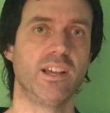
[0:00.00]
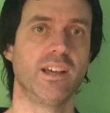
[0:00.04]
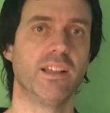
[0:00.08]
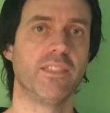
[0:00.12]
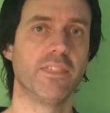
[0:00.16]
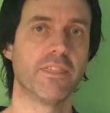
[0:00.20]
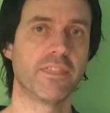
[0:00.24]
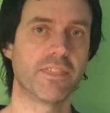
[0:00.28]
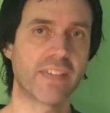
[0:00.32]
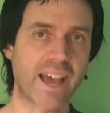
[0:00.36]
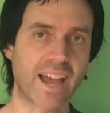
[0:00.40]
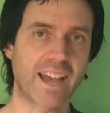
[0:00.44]

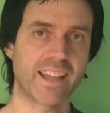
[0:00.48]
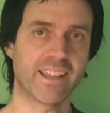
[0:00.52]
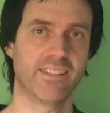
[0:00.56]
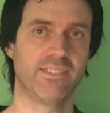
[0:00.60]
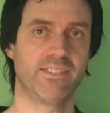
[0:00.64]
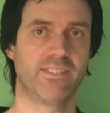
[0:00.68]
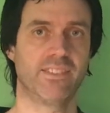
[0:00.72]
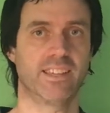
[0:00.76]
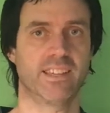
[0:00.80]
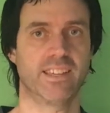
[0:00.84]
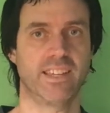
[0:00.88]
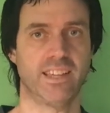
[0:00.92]
And that
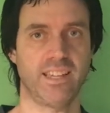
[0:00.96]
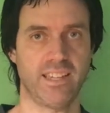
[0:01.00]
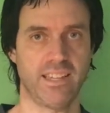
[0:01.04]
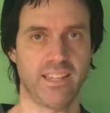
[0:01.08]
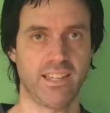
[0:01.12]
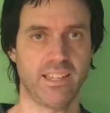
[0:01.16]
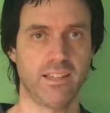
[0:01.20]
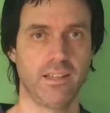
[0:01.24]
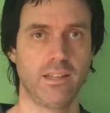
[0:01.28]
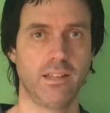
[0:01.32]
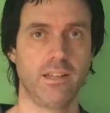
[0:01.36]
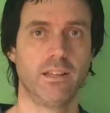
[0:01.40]
is the
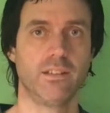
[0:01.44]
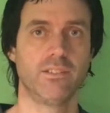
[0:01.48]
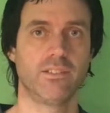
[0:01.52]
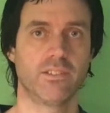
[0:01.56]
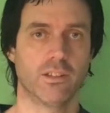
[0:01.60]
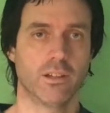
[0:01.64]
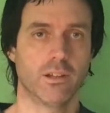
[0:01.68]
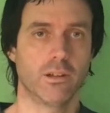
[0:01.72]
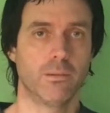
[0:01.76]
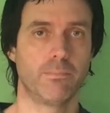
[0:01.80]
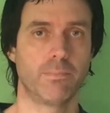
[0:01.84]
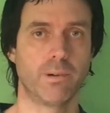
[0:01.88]
key
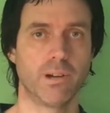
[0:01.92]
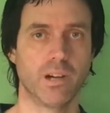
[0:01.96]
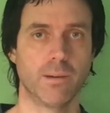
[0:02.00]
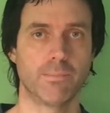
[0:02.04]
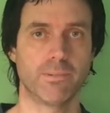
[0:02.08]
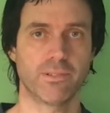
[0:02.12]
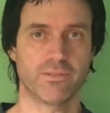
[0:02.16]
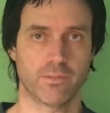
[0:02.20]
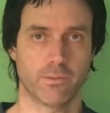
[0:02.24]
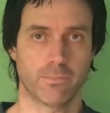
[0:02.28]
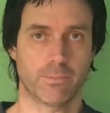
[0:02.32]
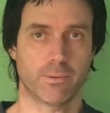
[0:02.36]
to
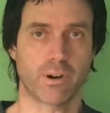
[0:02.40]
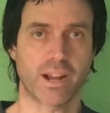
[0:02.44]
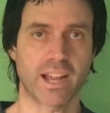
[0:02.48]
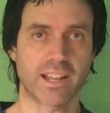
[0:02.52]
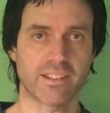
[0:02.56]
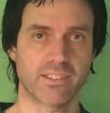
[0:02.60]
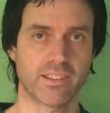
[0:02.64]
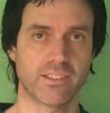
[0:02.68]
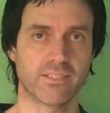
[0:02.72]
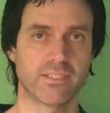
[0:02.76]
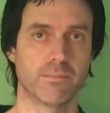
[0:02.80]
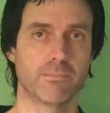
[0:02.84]
purposeful
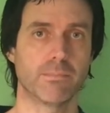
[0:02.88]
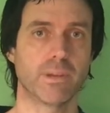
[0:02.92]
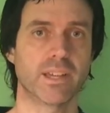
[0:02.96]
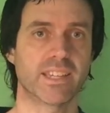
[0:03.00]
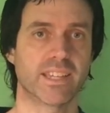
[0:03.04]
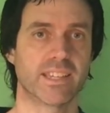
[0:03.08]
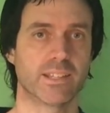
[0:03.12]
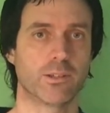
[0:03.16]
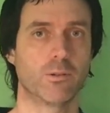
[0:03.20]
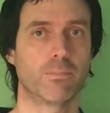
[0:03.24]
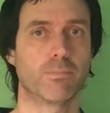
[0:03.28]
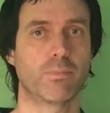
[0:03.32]
practice and
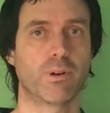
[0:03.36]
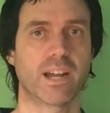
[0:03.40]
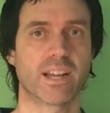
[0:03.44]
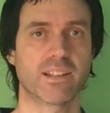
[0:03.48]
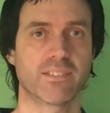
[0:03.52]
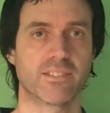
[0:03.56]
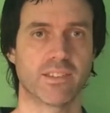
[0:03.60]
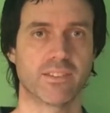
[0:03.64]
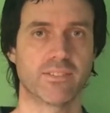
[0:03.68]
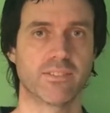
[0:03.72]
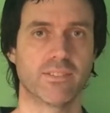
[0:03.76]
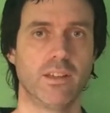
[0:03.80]
making your
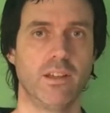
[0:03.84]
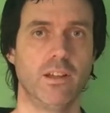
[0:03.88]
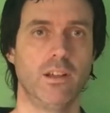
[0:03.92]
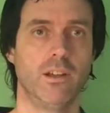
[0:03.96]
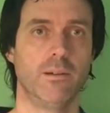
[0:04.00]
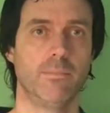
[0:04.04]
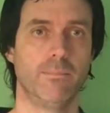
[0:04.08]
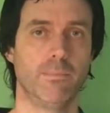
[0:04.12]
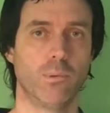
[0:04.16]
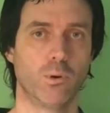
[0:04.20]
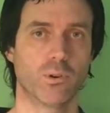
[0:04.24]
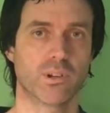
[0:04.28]
practice
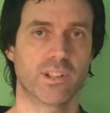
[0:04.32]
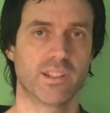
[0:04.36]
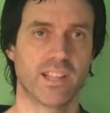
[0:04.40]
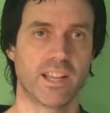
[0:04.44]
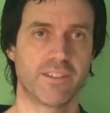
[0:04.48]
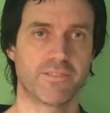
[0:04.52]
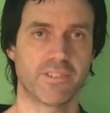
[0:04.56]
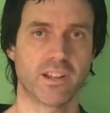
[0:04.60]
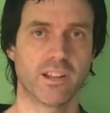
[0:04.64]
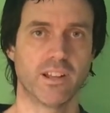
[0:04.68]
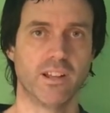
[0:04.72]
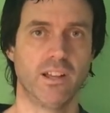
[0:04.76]
more
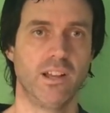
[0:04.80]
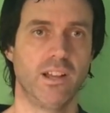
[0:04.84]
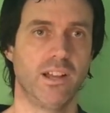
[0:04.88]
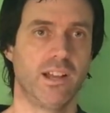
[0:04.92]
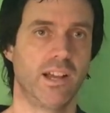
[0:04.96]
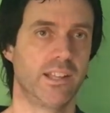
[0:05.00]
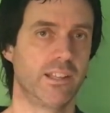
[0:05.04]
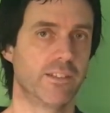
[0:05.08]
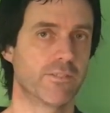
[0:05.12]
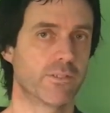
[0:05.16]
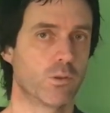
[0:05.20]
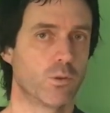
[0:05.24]
clever.
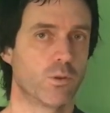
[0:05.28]
And of